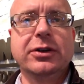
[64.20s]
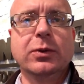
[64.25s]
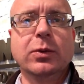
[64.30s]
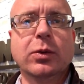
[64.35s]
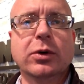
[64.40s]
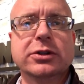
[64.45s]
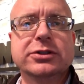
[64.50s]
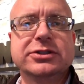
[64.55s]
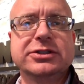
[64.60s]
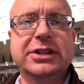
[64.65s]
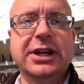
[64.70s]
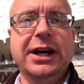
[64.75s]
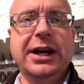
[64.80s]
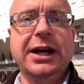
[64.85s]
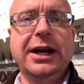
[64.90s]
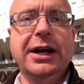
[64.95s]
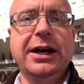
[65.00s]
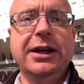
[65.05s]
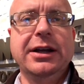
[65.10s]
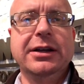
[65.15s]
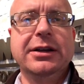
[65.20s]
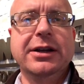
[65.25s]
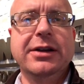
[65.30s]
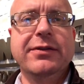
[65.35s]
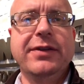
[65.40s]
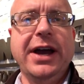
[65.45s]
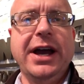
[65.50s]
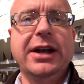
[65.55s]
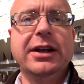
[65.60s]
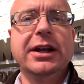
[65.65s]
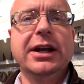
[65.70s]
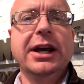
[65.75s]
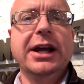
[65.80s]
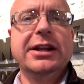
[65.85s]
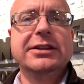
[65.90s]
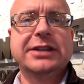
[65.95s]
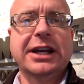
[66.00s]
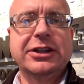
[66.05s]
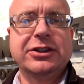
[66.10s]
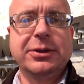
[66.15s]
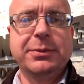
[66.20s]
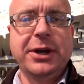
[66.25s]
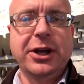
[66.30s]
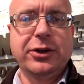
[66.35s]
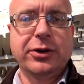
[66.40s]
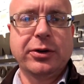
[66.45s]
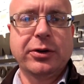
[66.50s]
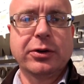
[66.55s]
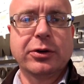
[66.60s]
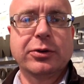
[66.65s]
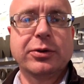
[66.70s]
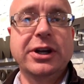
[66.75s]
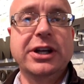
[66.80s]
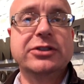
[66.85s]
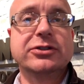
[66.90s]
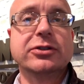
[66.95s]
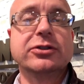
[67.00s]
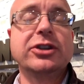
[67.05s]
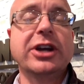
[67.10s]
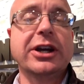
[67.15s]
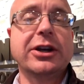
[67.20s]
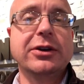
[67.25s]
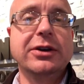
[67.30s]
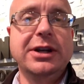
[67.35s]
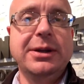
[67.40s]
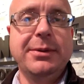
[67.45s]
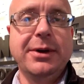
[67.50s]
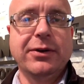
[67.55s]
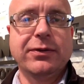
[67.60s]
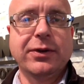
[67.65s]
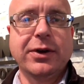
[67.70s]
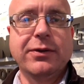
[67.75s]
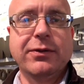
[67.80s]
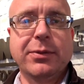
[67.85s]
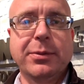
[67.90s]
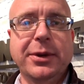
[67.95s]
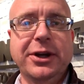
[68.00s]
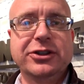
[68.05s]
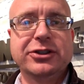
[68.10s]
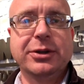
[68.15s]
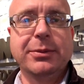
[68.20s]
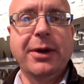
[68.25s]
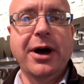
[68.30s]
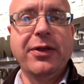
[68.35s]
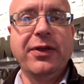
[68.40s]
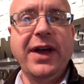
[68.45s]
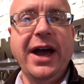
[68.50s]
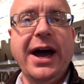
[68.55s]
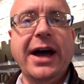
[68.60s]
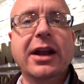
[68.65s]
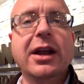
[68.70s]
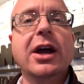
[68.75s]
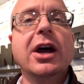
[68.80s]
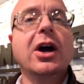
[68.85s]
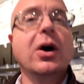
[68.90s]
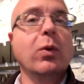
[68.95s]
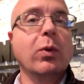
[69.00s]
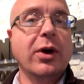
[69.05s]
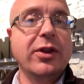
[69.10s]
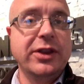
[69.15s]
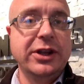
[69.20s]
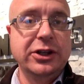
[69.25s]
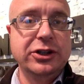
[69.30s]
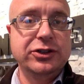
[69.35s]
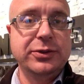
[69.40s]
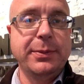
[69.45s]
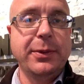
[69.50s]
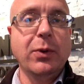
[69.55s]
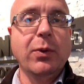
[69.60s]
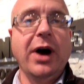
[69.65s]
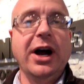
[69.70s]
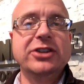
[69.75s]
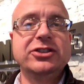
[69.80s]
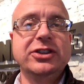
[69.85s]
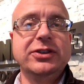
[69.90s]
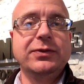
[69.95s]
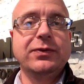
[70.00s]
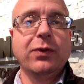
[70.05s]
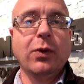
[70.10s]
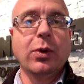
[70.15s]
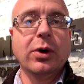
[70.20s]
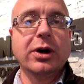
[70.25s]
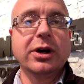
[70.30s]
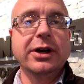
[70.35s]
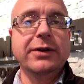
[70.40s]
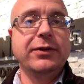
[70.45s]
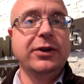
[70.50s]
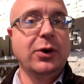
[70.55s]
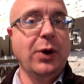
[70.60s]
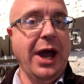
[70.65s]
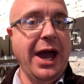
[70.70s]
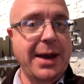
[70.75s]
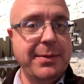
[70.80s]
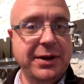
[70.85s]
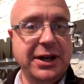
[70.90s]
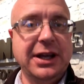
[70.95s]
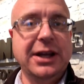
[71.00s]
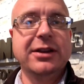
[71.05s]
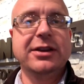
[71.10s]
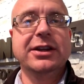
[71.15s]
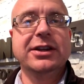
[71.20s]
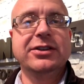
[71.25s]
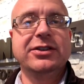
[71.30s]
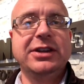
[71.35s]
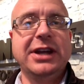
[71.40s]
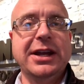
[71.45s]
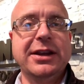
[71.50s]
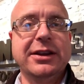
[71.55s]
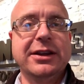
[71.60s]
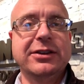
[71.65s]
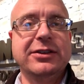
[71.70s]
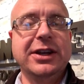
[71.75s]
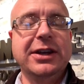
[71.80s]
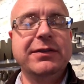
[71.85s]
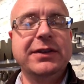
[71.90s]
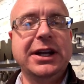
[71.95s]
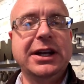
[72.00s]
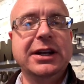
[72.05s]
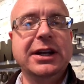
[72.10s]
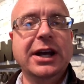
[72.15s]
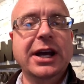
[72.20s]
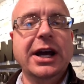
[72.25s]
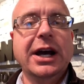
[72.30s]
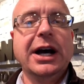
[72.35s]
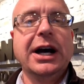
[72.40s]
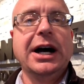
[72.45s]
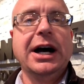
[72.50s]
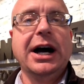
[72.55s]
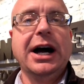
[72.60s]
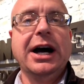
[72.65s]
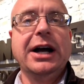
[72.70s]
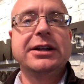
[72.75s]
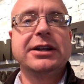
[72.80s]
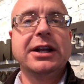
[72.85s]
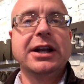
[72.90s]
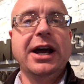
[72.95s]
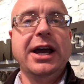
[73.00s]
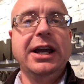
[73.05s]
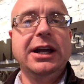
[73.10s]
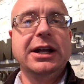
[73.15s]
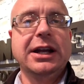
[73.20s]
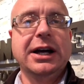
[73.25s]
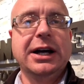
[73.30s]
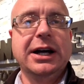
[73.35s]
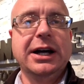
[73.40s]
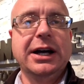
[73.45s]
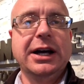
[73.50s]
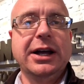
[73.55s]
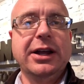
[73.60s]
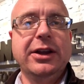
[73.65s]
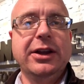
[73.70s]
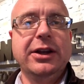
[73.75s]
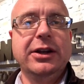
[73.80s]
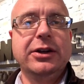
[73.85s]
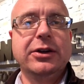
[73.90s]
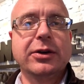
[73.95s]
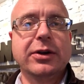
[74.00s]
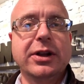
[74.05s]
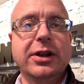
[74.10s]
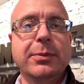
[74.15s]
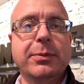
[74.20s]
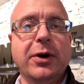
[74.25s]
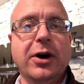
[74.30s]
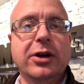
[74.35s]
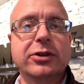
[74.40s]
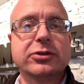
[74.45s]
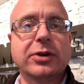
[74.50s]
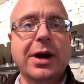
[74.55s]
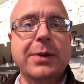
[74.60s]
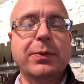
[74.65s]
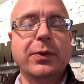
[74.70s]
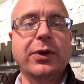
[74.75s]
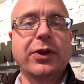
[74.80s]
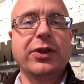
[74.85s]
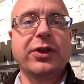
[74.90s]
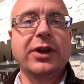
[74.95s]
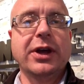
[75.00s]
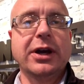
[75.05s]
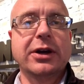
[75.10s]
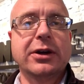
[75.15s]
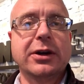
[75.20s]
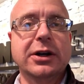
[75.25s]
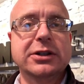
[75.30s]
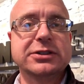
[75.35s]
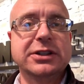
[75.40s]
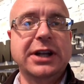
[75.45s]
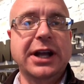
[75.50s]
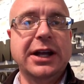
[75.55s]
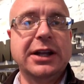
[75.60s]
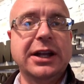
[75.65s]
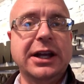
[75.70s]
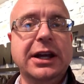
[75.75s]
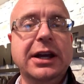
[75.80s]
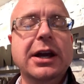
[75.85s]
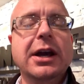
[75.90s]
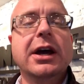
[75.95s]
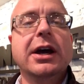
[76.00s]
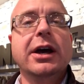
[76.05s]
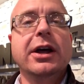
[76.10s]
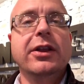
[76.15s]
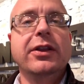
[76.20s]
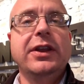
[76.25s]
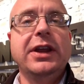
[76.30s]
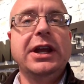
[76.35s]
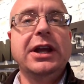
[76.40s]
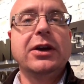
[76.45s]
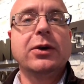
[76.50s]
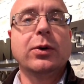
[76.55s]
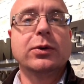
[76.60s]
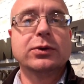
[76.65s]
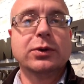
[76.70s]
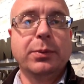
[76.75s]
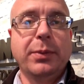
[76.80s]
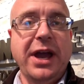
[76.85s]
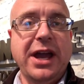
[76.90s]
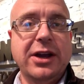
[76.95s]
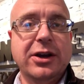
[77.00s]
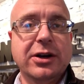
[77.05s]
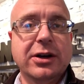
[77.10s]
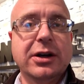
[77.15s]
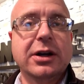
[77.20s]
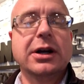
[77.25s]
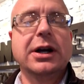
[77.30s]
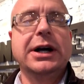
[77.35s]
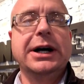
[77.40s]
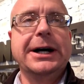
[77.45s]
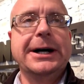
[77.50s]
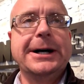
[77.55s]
and awards event. It's actually going to be at Turtle Creek, so check your email for information about that. One thing you should be watching for, if you happen to get this yet this evening, tonight during the ball drop with Carson Daly, the Coldwell Banker